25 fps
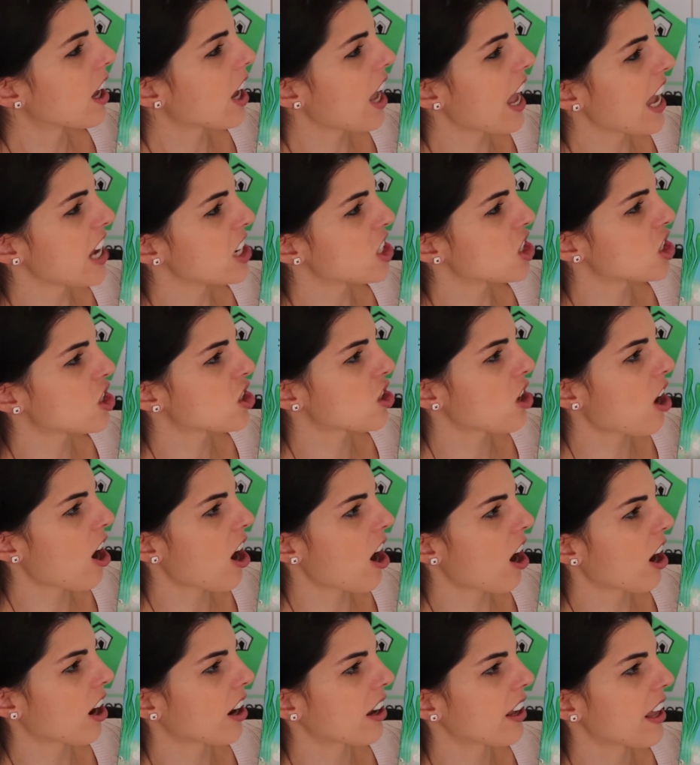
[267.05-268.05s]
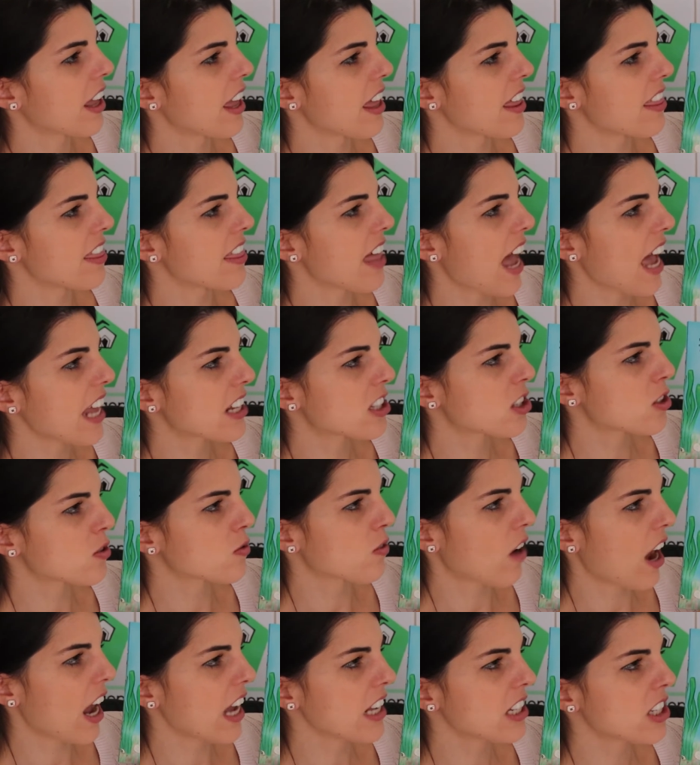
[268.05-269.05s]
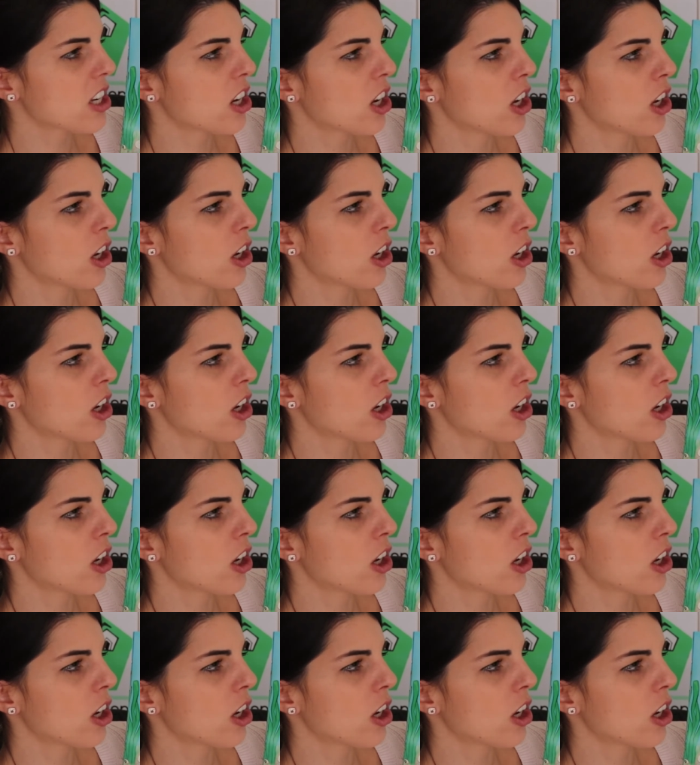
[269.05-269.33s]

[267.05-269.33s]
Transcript: A shark, that's right.